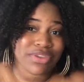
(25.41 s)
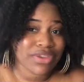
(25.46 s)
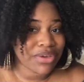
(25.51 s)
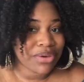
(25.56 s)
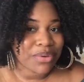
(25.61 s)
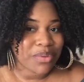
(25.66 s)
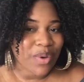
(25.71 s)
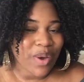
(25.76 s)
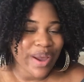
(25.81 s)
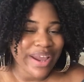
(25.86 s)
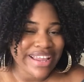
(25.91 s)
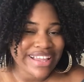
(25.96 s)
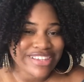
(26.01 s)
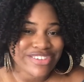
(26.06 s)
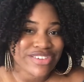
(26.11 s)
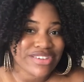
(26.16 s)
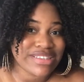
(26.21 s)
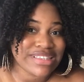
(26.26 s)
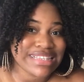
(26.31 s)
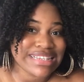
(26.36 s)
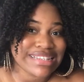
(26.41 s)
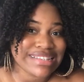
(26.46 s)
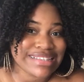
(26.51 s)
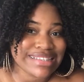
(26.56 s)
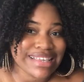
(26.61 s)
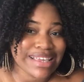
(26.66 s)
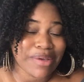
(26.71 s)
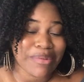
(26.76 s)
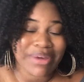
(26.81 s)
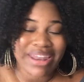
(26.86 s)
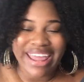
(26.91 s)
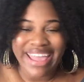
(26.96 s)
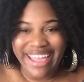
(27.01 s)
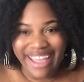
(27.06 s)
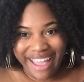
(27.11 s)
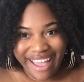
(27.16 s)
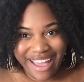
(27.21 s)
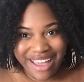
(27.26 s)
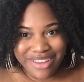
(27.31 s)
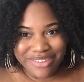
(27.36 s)
you are interested in seeing what I
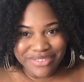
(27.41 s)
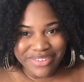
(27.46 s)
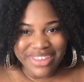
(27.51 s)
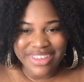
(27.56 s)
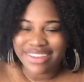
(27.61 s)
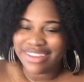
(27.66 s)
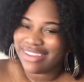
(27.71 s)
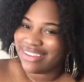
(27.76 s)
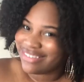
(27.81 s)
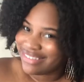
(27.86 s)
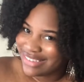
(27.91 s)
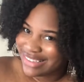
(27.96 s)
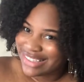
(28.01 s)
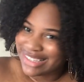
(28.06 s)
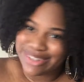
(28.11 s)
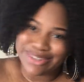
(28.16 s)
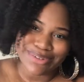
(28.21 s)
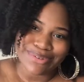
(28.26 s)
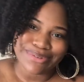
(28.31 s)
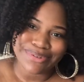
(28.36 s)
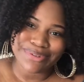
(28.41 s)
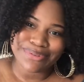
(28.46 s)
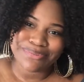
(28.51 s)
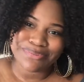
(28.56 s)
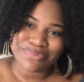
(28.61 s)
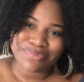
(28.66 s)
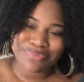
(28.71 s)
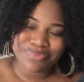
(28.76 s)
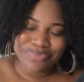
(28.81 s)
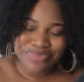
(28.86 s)
have stay tuned